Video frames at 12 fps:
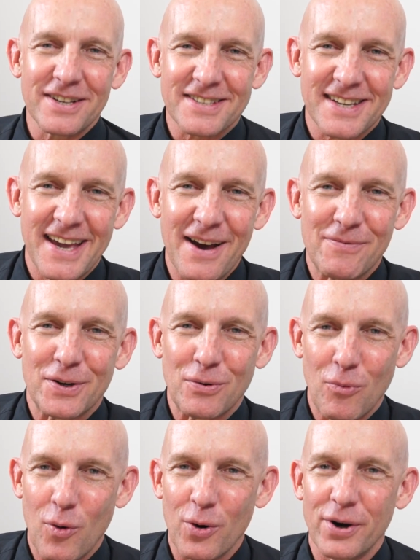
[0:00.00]
it's
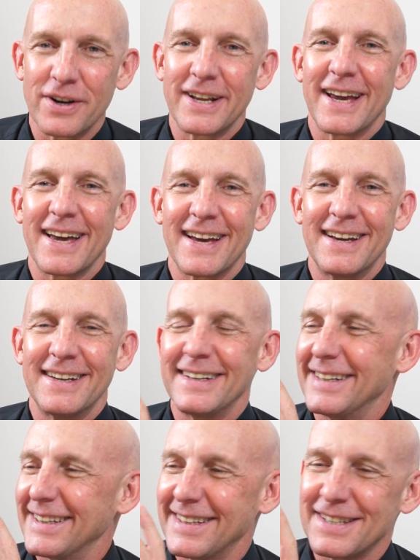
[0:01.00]
Kevin Ward,
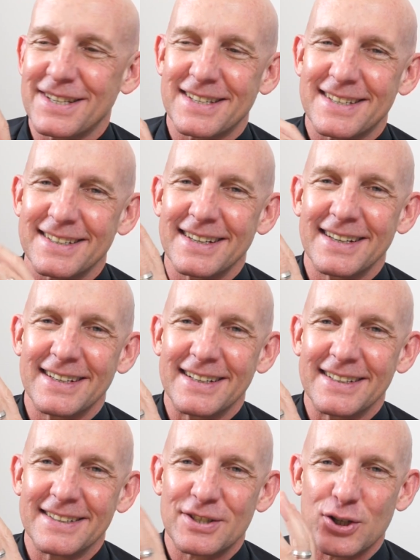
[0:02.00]
and this
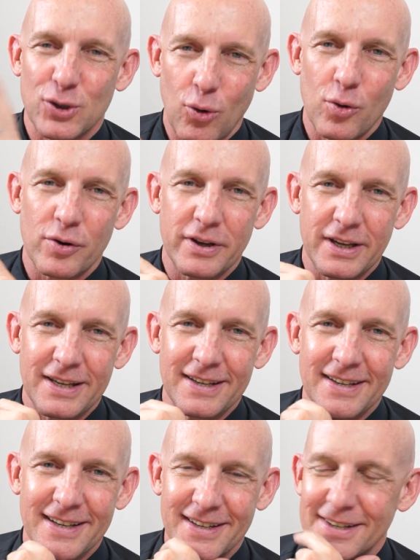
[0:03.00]

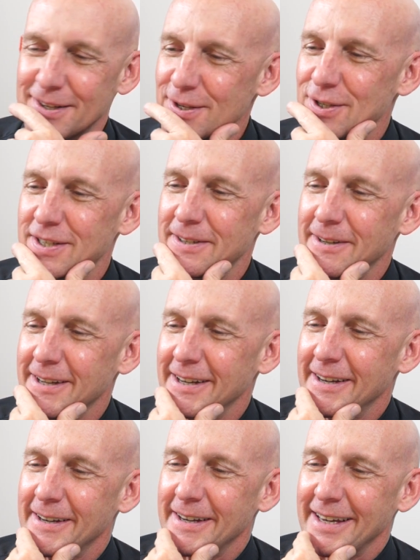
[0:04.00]
story is,
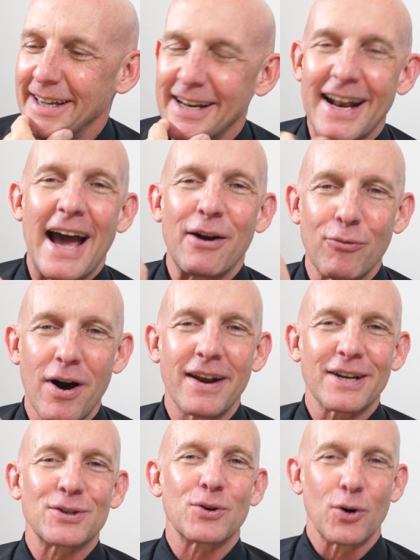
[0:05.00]
in an
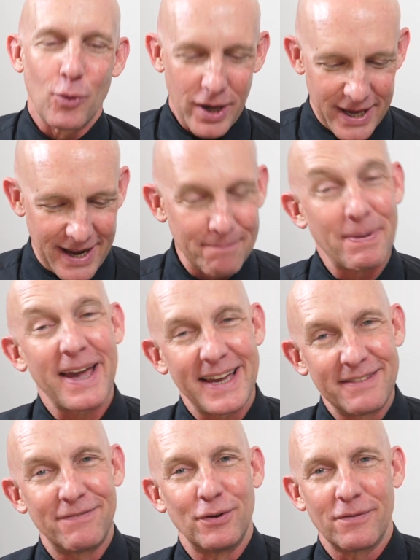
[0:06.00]
ironic sort of way, kind of
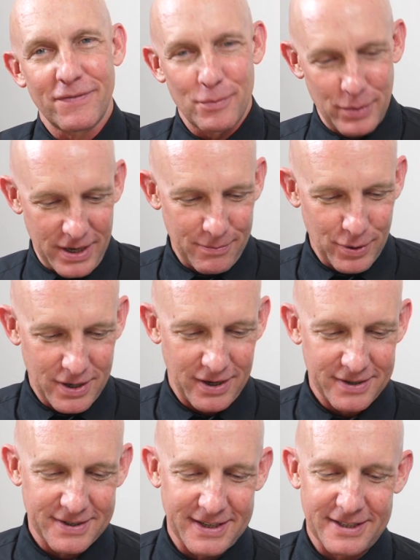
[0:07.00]
painful for me
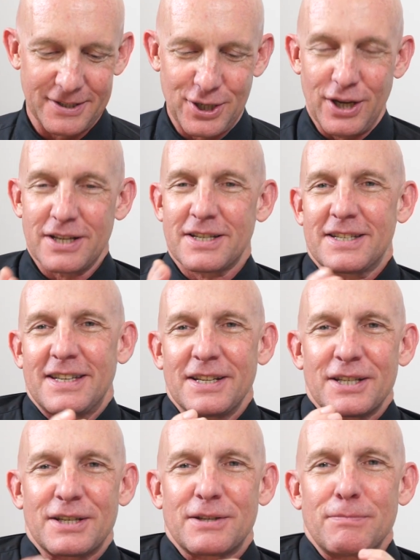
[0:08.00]
because it just
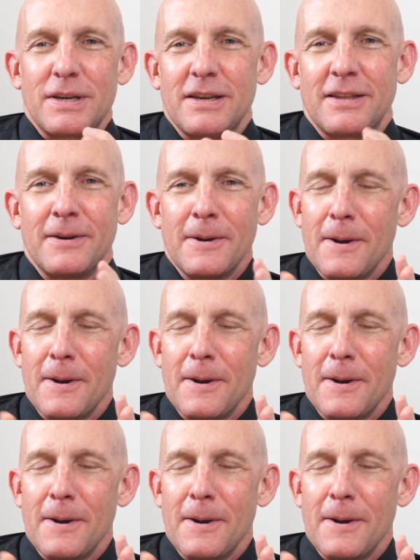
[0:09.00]
sends me